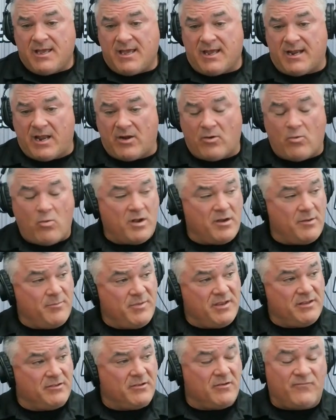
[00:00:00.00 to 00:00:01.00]
and I don't want to
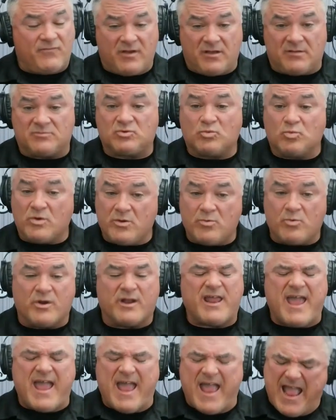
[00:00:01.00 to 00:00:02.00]
be in their films, we
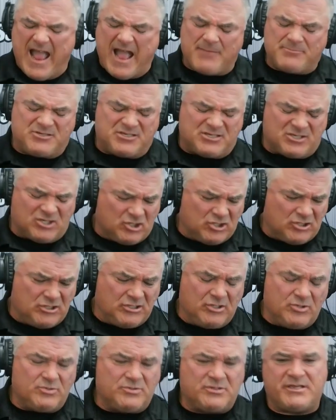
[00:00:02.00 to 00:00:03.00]
would
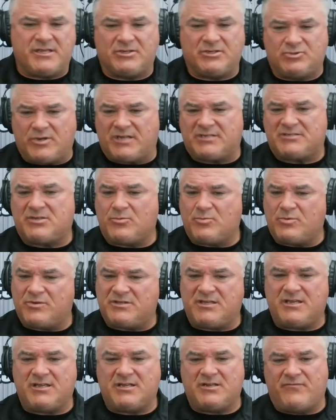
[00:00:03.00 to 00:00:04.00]
absolutely address it with
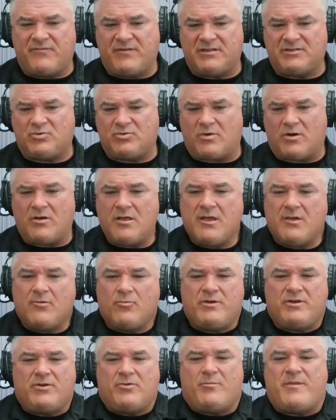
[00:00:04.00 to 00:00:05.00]
the individual.
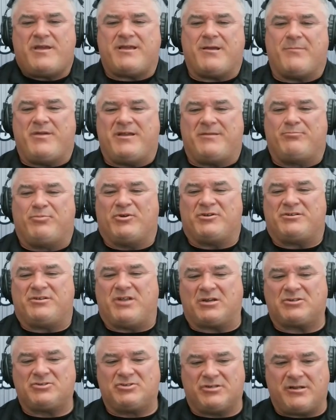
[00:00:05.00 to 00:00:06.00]
We don't make a big
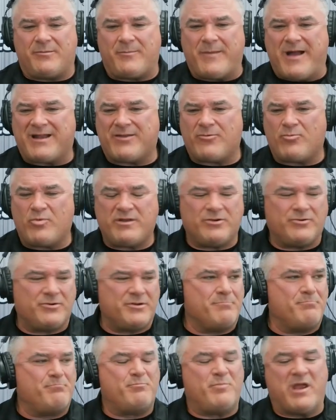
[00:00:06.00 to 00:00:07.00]
production about it. We don't
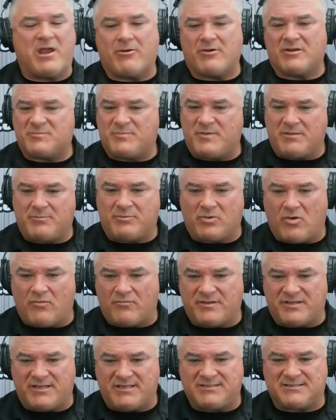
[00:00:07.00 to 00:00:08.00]
embarrass people
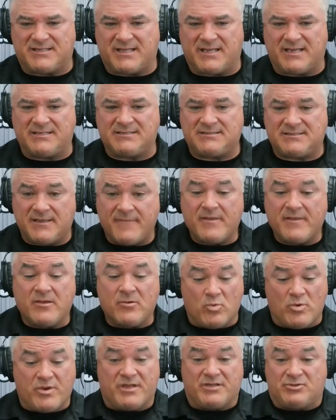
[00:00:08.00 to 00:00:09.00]
over these things. Mm-hmm.
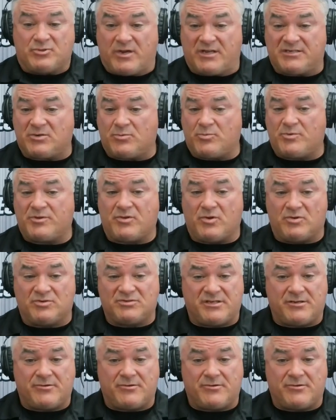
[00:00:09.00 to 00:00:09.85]
We address it with those